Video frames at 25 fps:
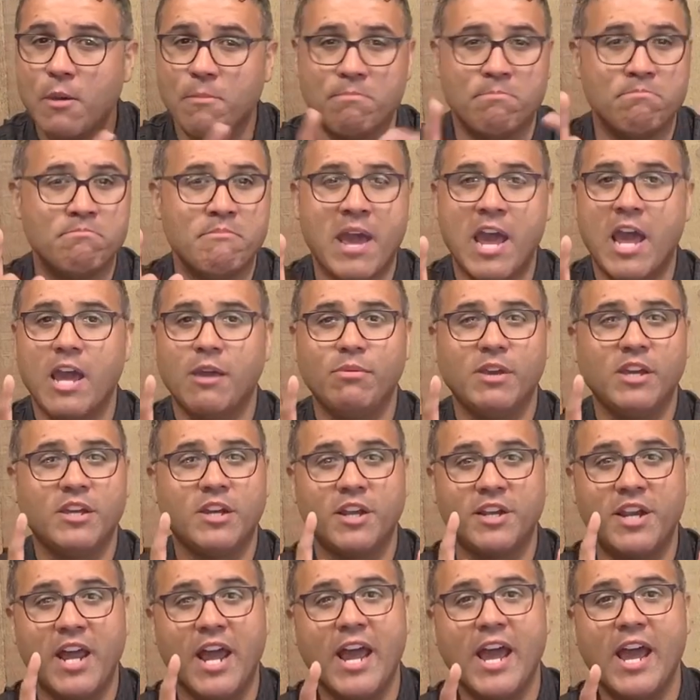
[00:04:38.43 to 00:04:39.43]
Maybe
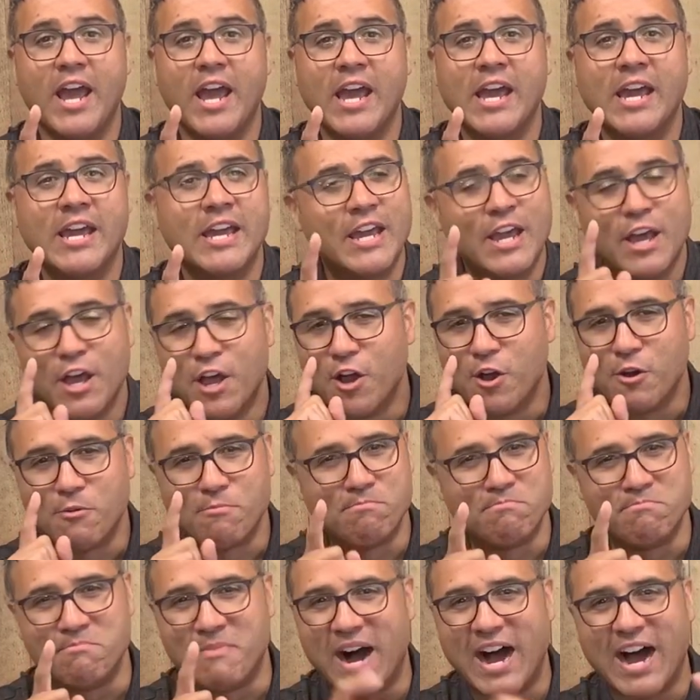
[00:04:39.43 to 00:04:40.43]
today
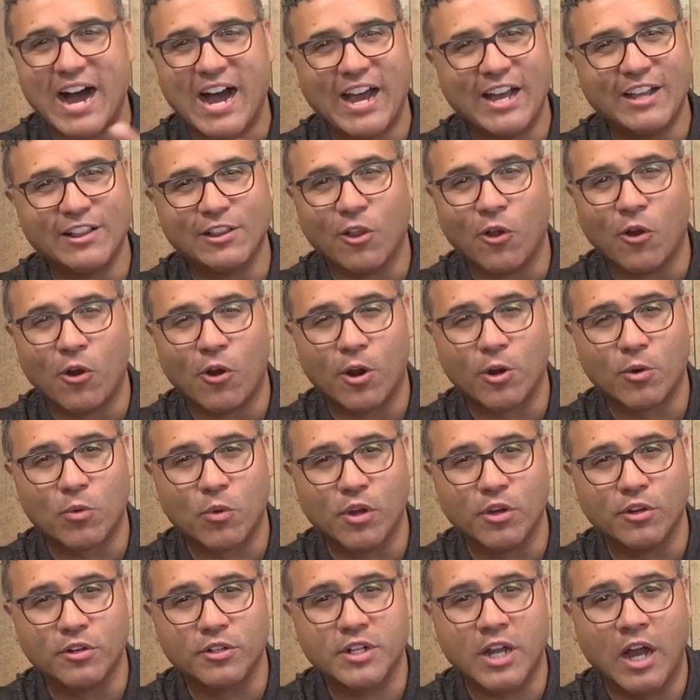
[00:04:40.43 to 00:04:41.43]
my Lord
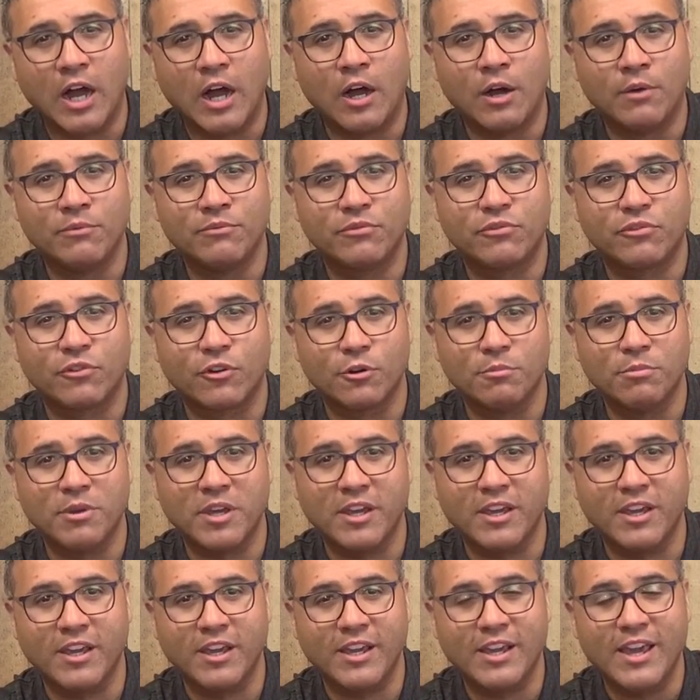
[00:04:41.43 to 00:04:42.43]
will come for
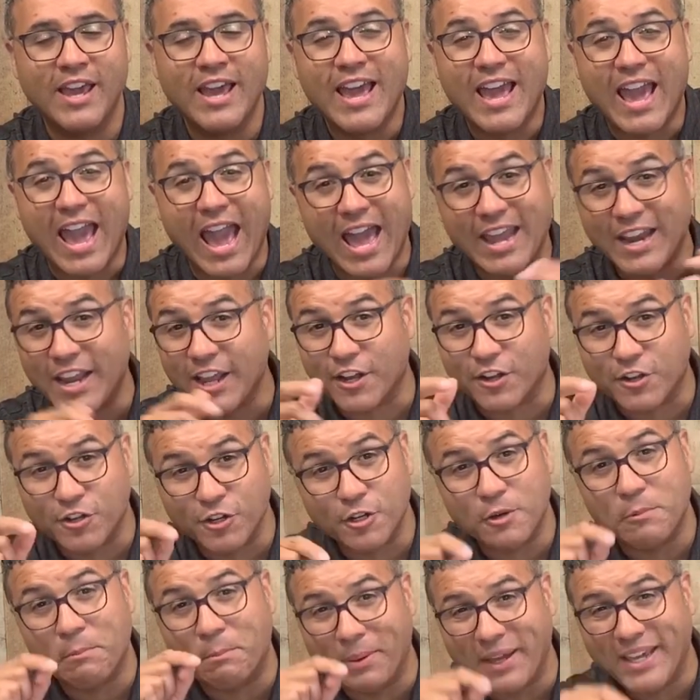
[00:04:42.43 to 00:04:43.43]
me. And it
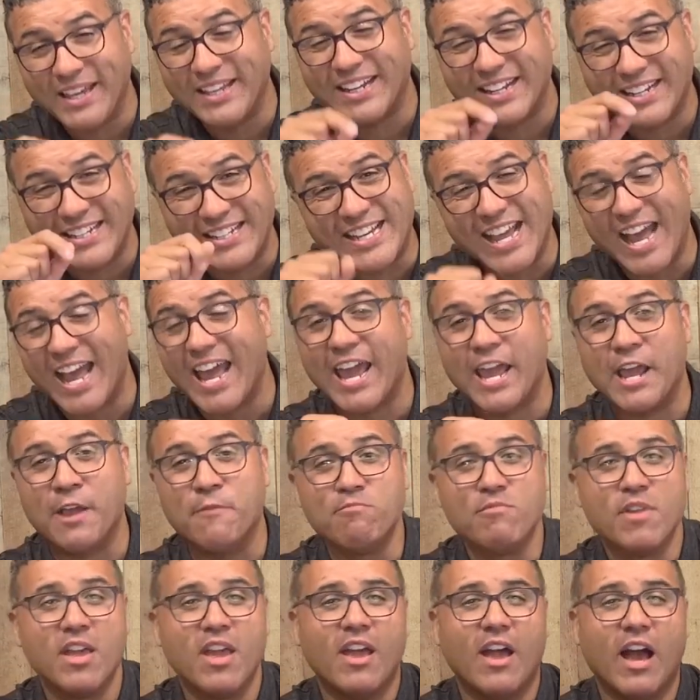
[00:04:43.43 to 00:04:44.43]
could be today.
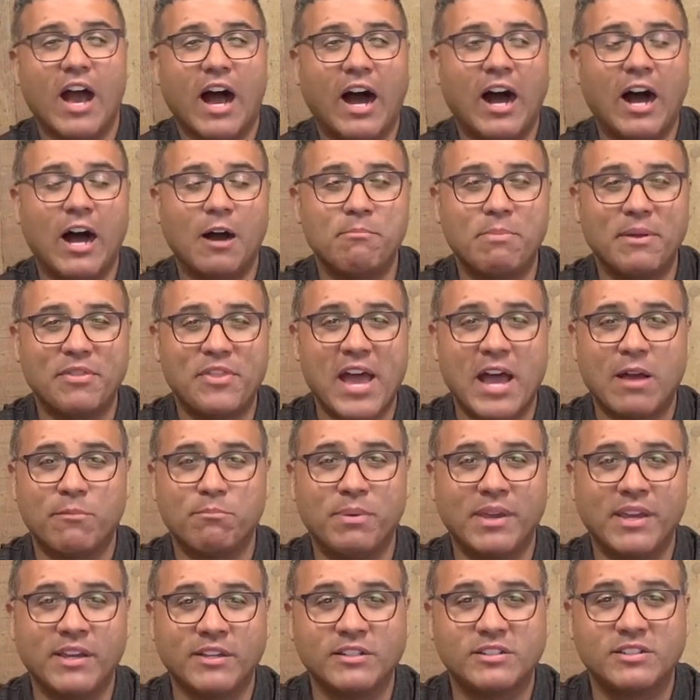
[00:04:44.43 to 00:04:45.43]
But
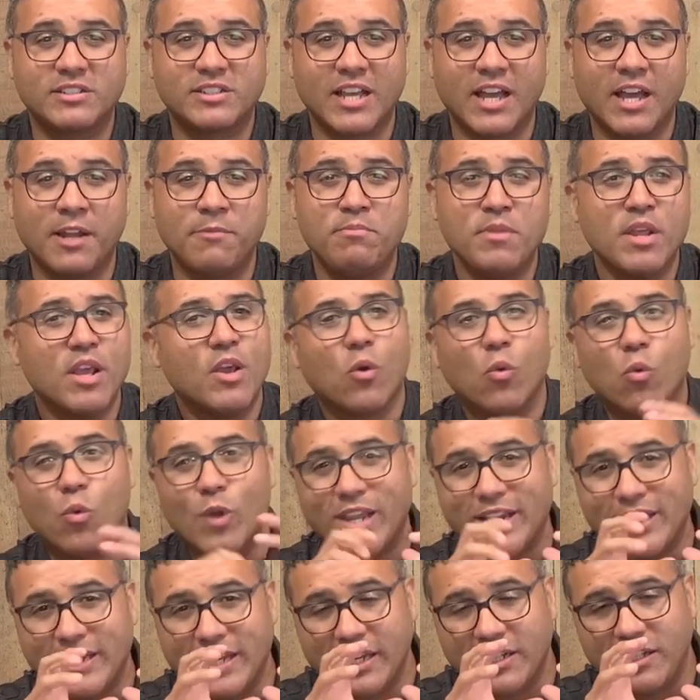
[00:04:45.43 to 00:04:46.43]
that being said,
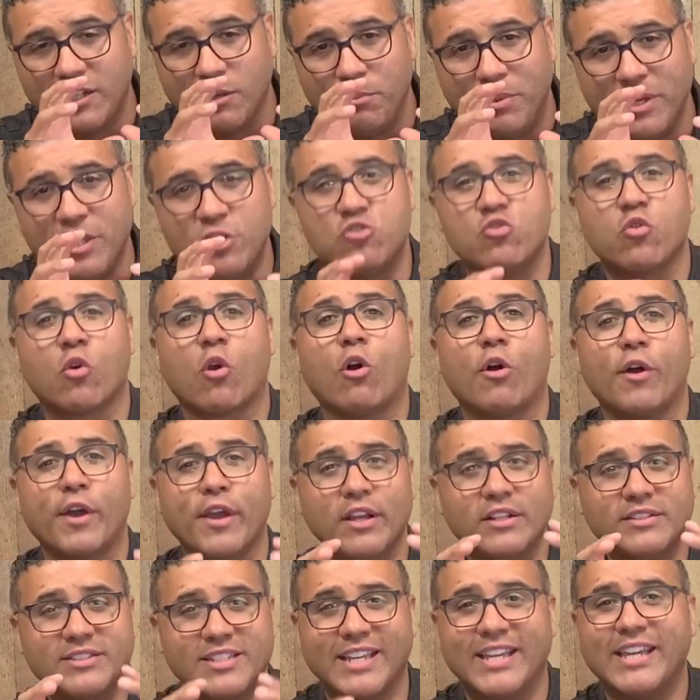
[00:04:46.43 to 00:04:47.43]
we need to be
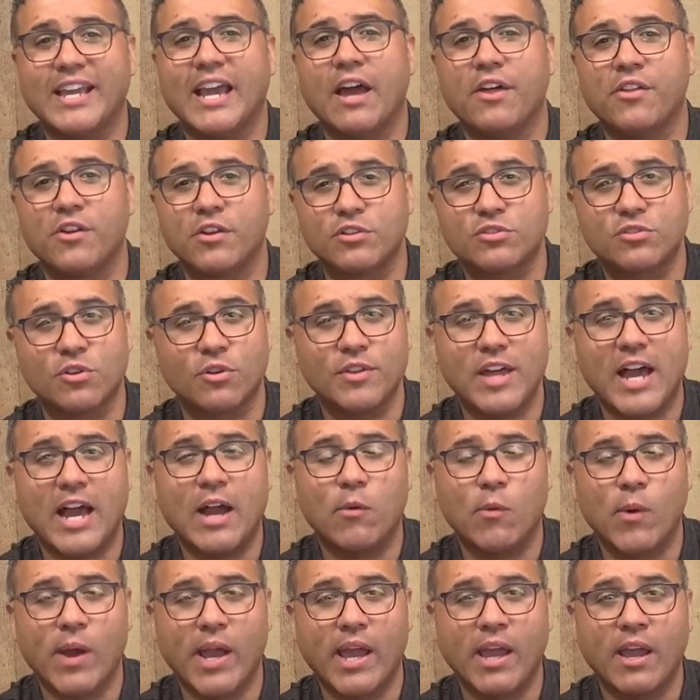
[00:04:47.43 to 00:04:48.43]
drawing together so
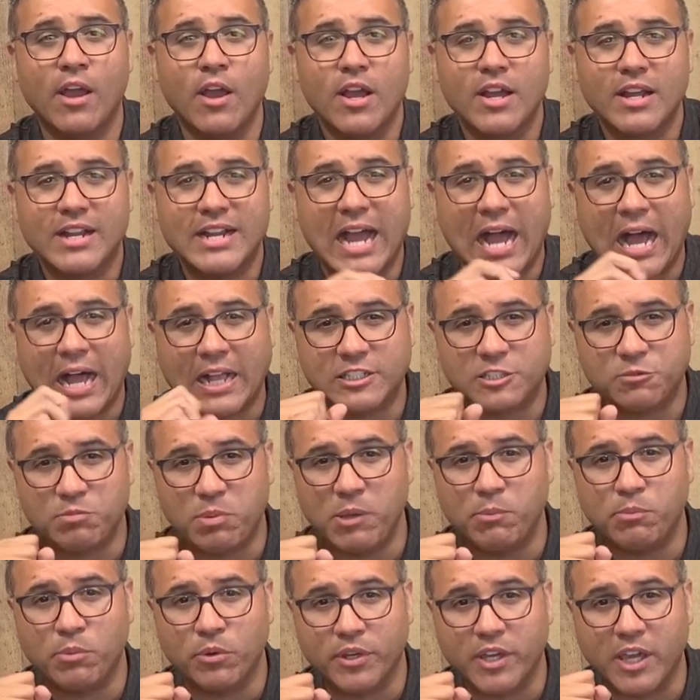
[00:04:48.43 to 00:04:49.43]
that way God's
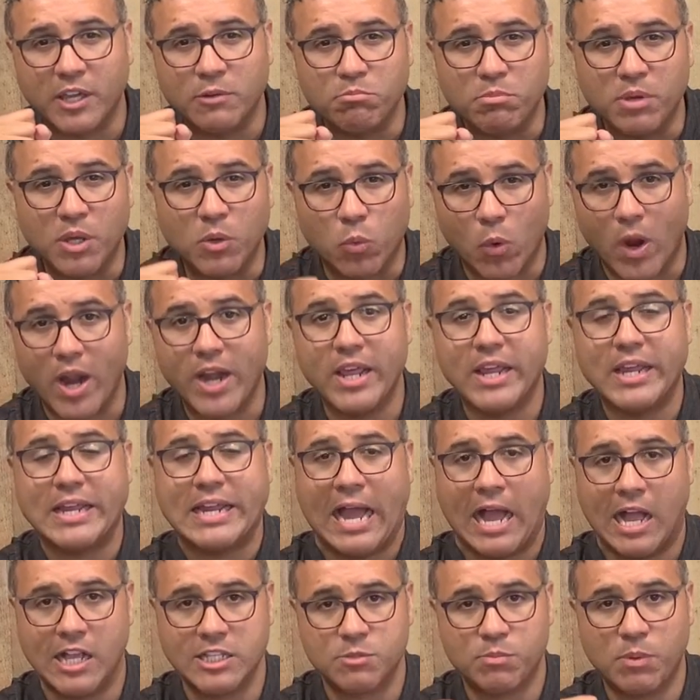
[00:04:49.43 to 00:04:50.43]
people can be ready,
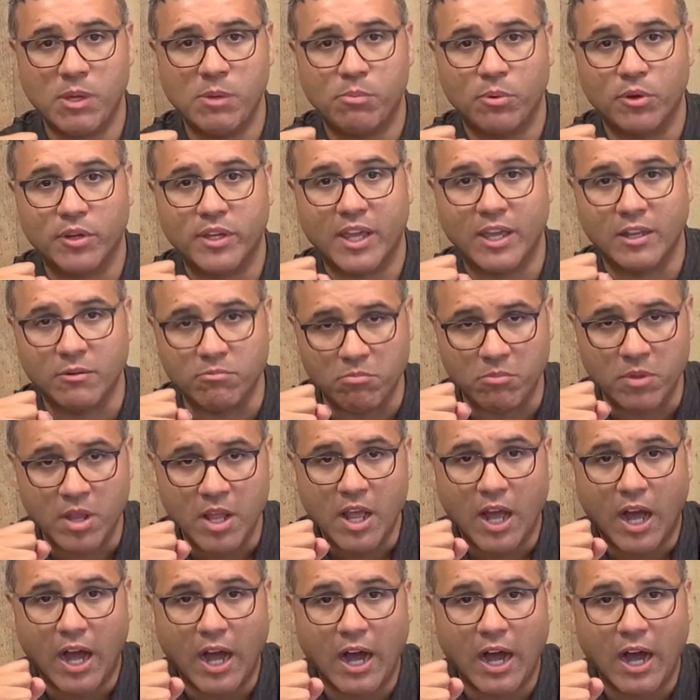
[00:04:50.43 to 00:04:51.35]
God's people can